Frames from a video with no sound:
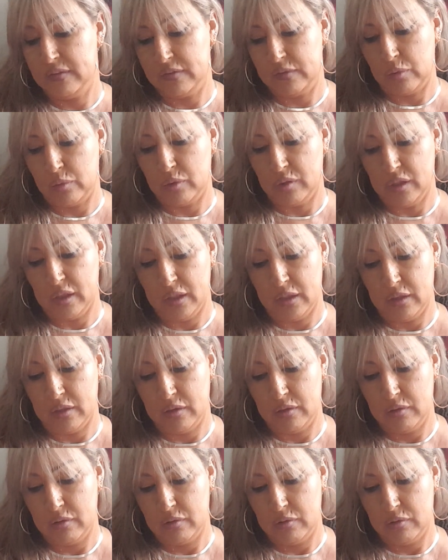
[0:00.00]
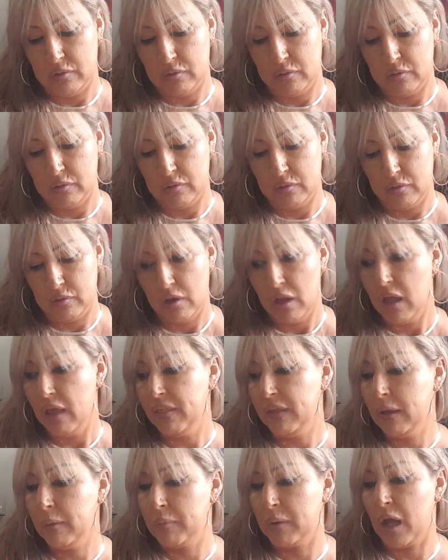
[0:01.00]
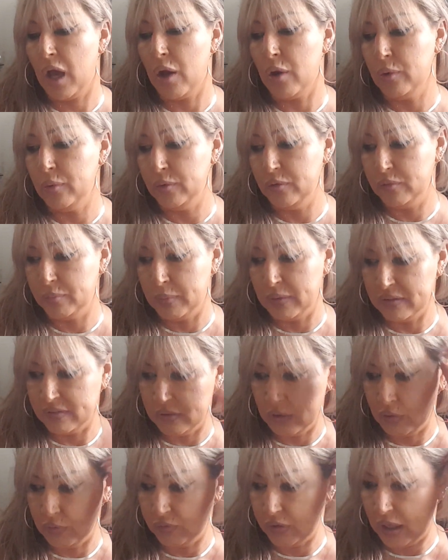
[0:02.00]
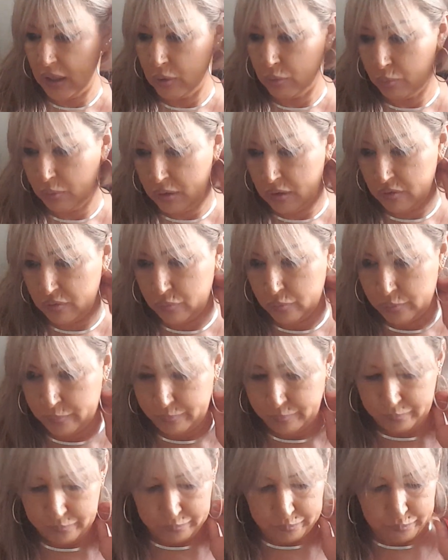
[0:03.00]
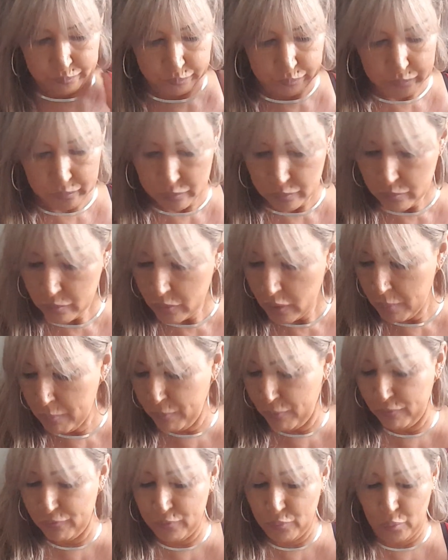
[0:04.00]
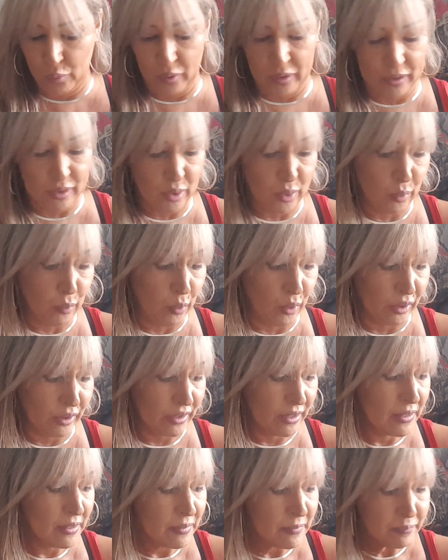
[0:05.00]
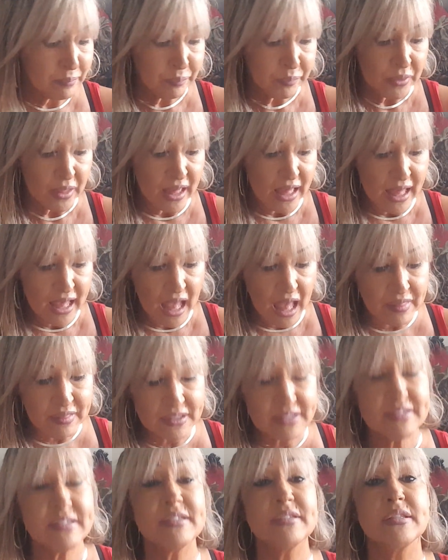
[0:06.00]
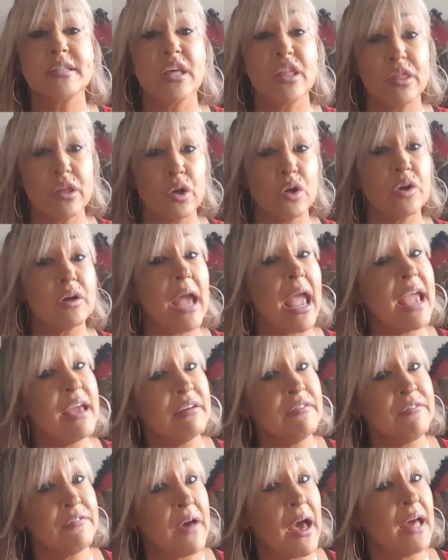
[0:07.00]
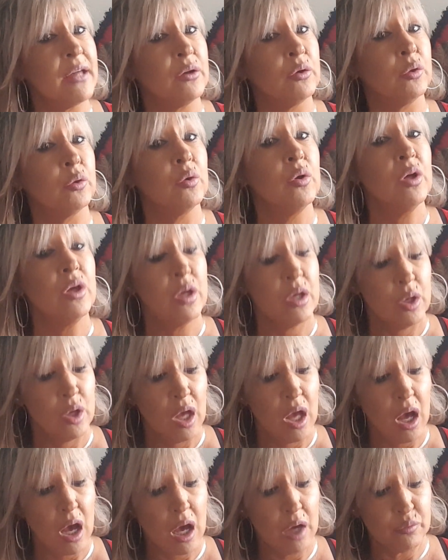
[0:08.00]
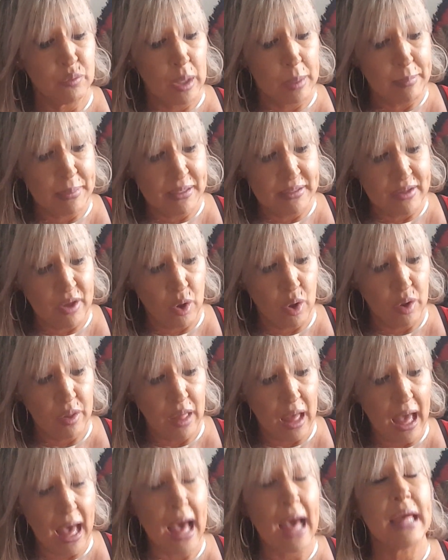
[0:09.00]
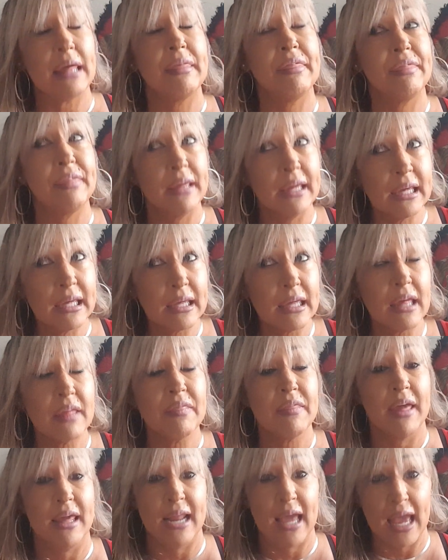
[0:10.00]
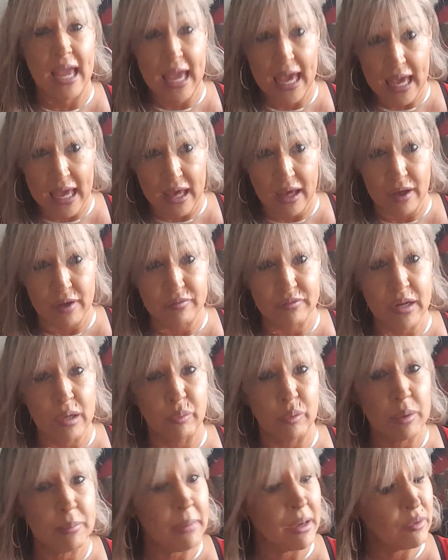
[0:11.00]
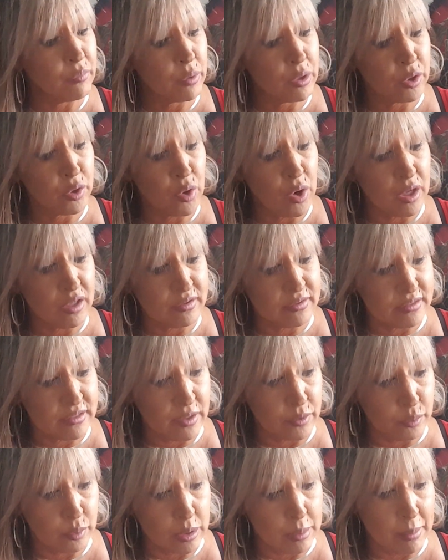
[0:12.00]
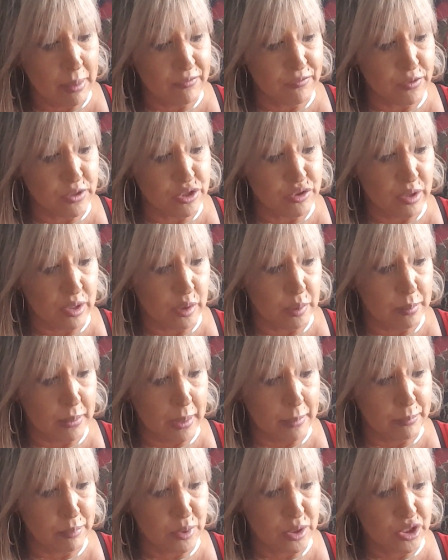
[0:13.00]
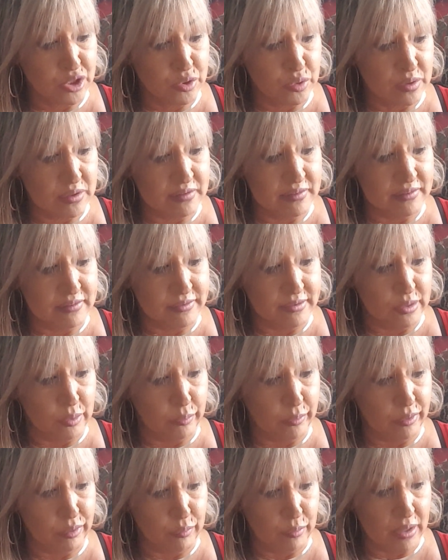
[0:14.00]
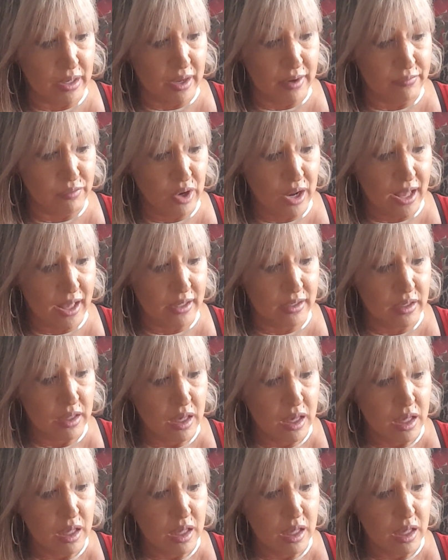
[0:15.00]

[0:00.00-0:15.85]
so good. I think I'm going to hose myself down with this one before it can work. And this is the third and final Henri Bendel I think that I have. Now, we may run across another one in my refrigerator, but I'm pretty sure this is the only 3 I ever had.